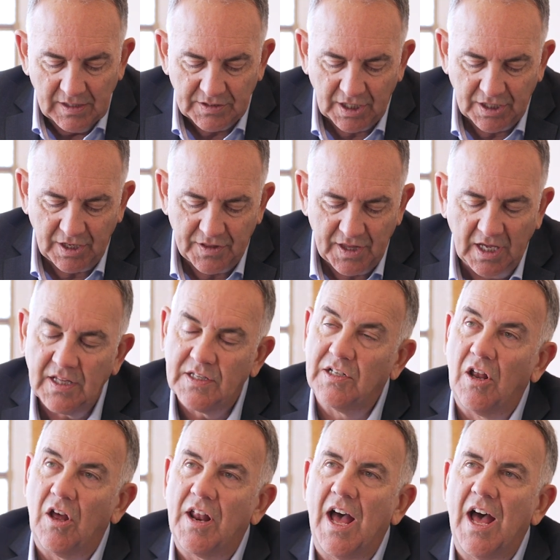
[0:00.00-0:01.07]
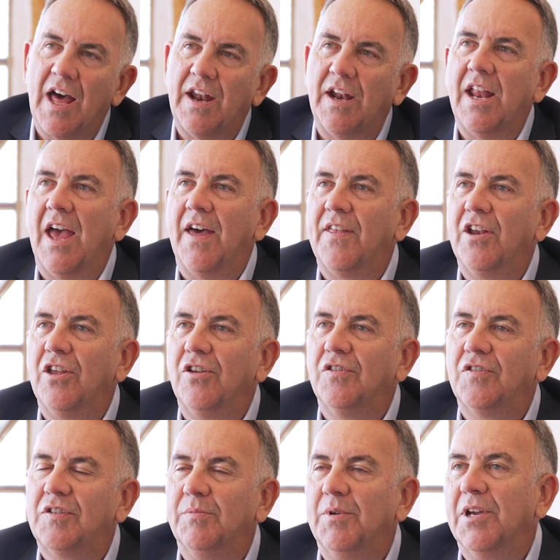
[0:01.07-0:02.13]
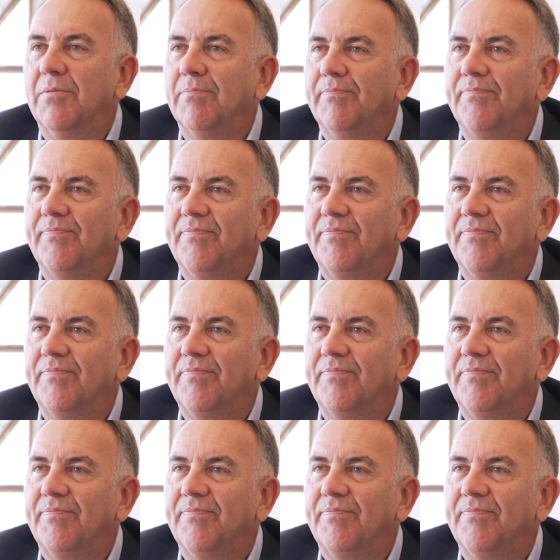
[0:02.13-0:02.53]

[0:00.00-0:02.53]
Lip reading: So do you think it's a lot harder now than it used to be?